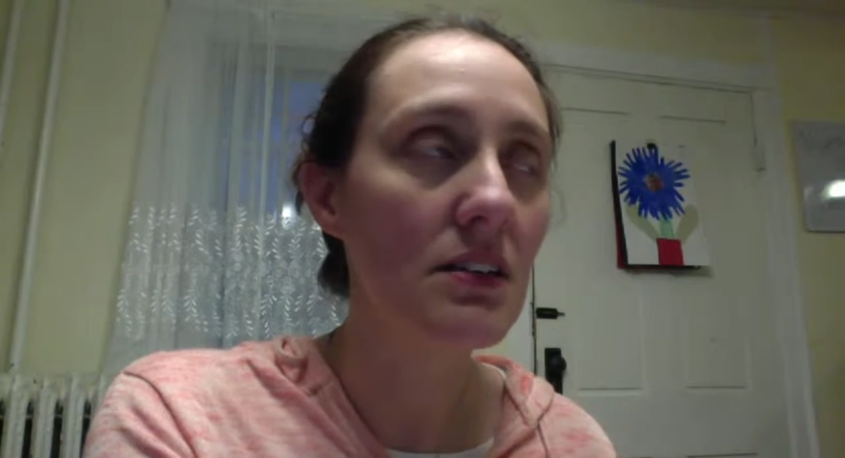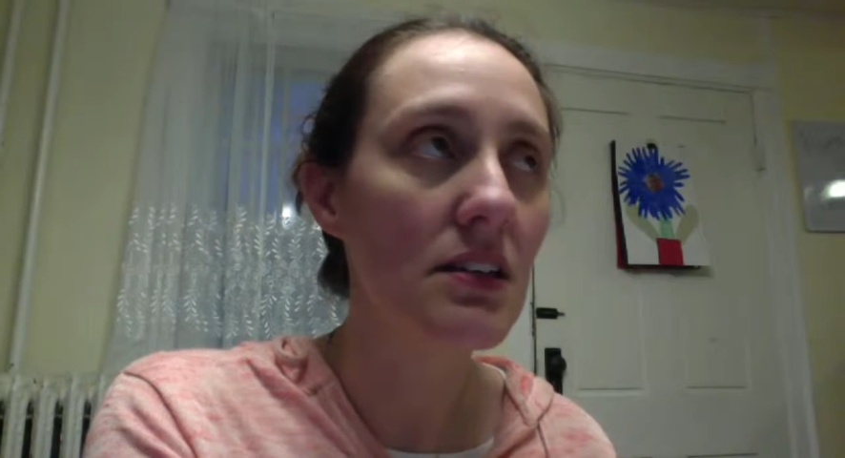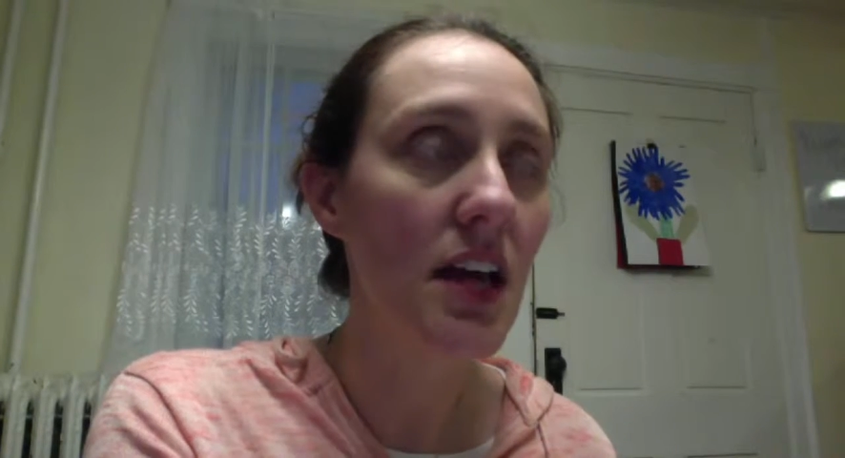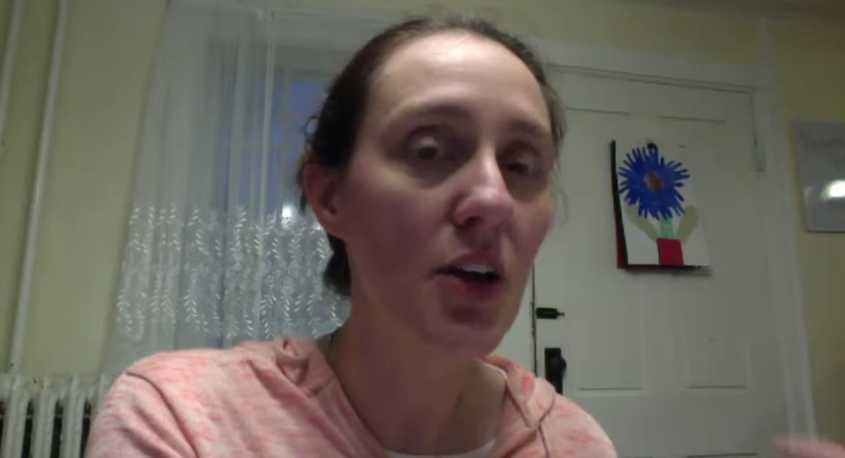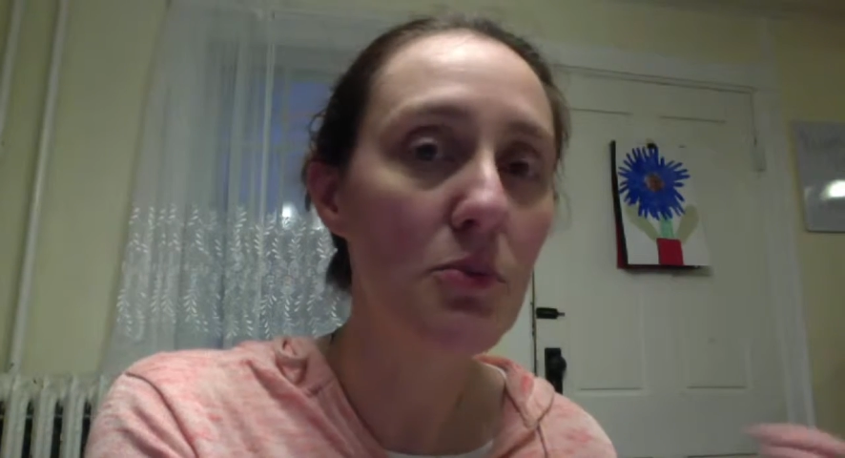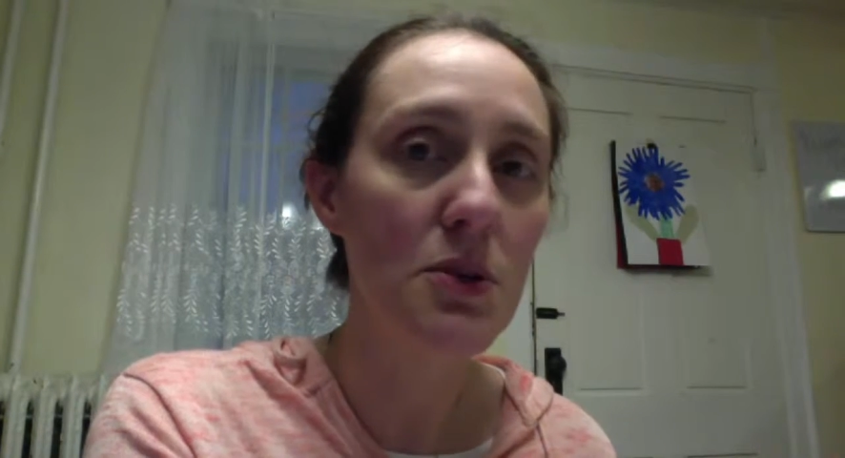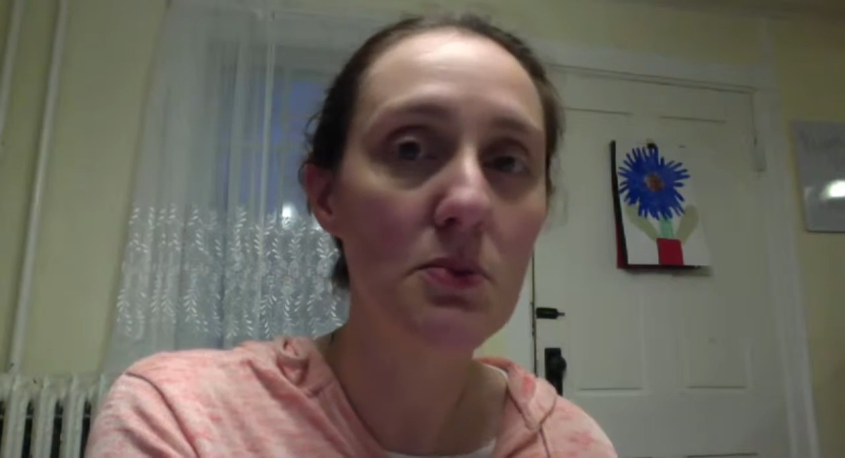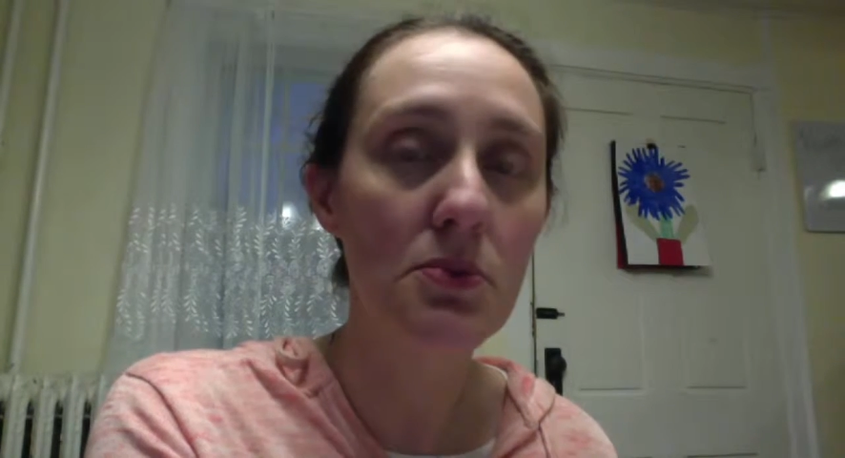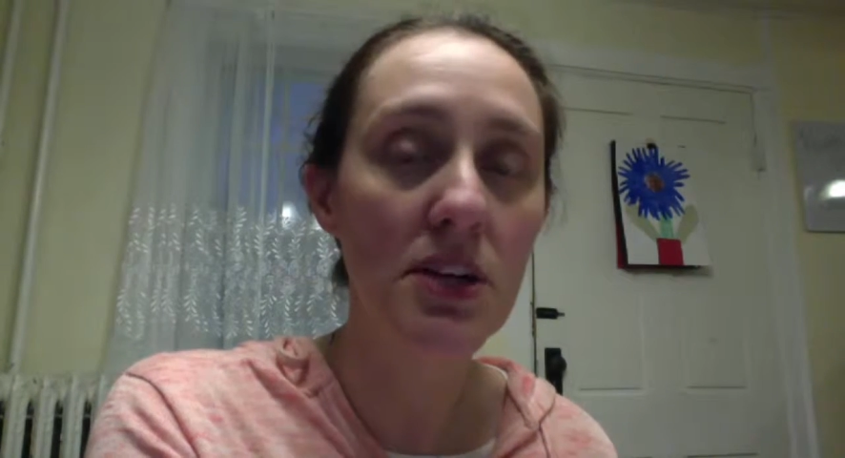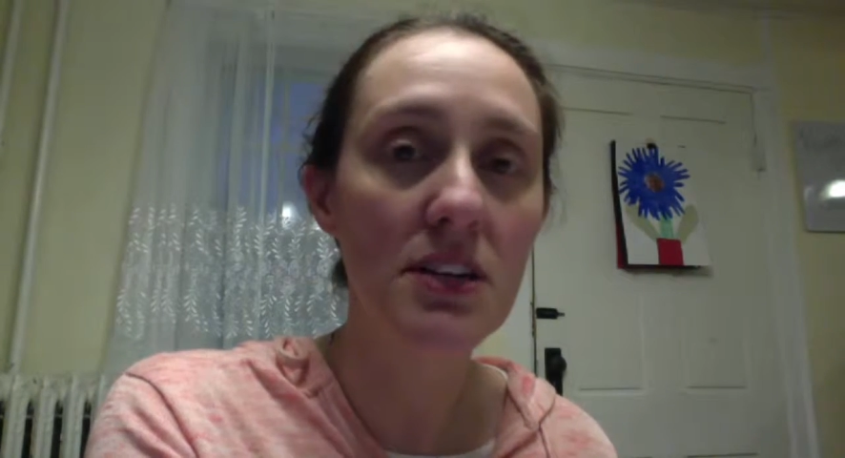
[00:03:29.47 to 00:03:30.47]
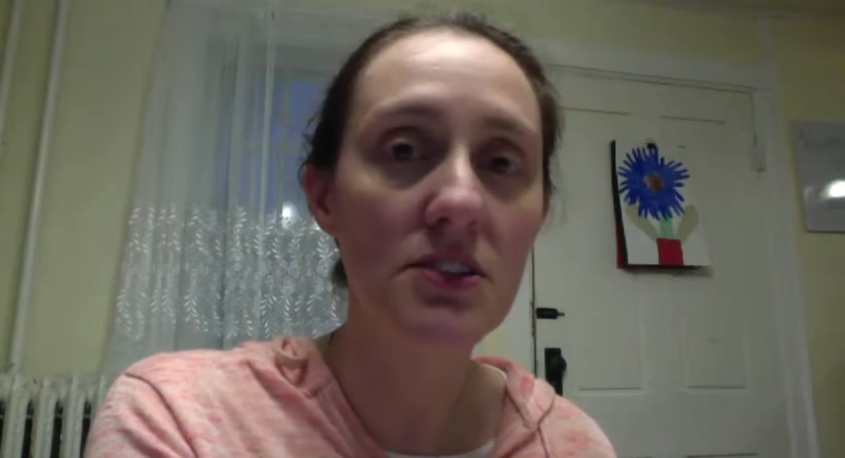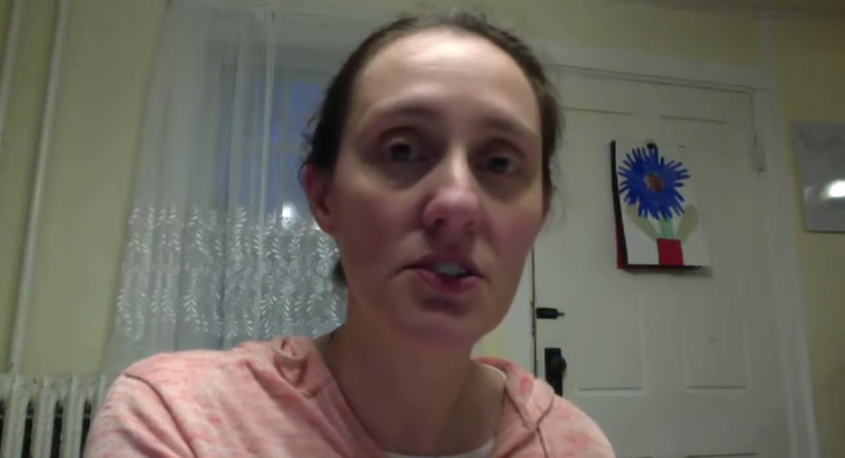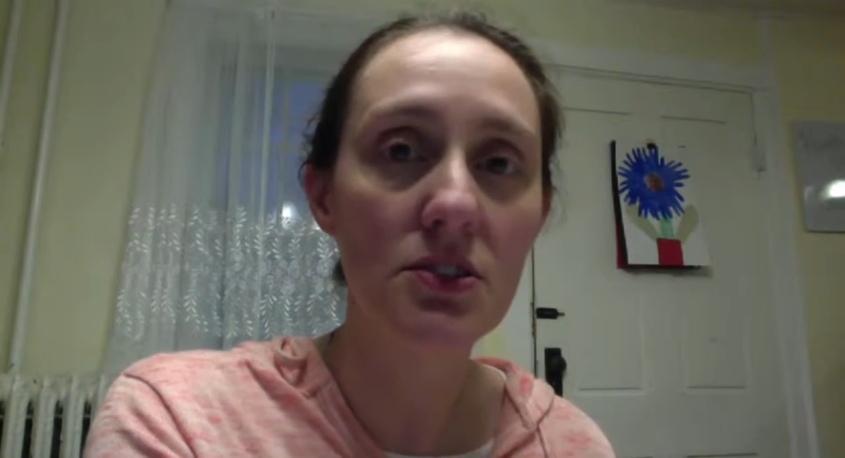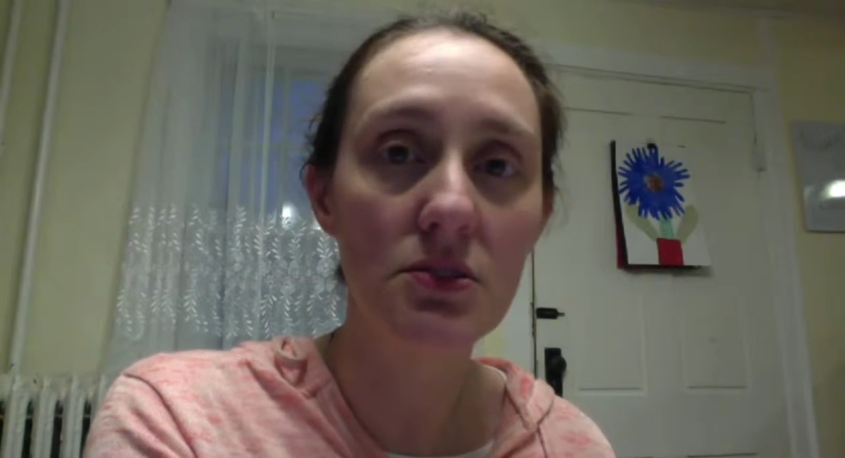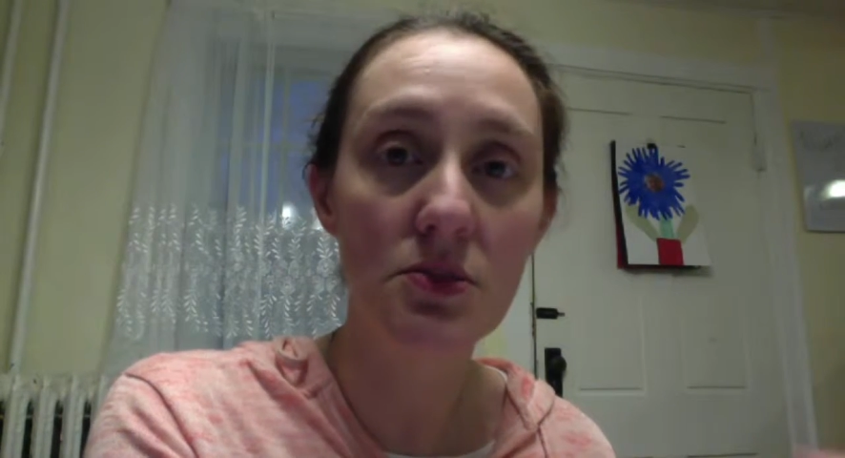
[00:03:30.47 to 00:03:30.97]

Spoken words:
help your brain to